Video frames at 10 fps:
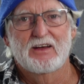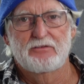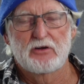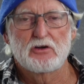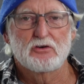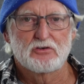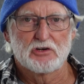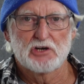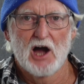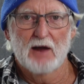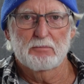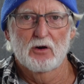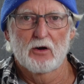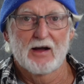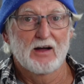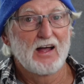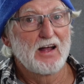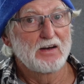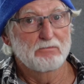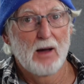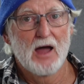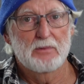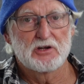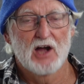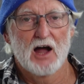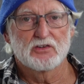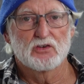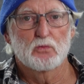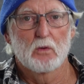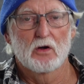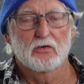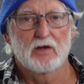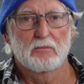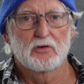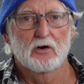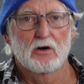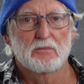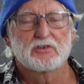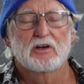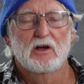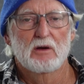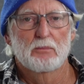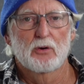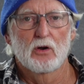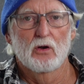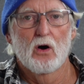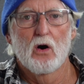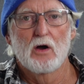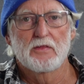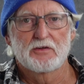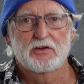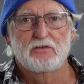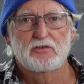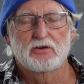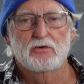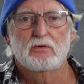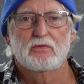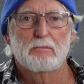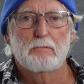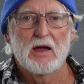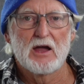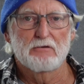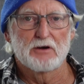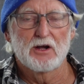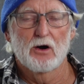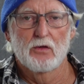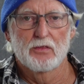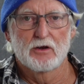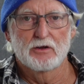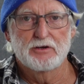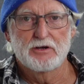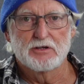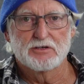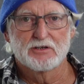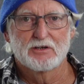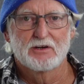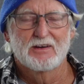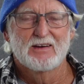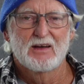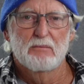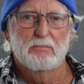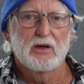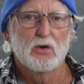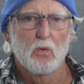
if you use a chart plotter and paper charts as well sometimes put a line that gives you the bearing on the leads. Be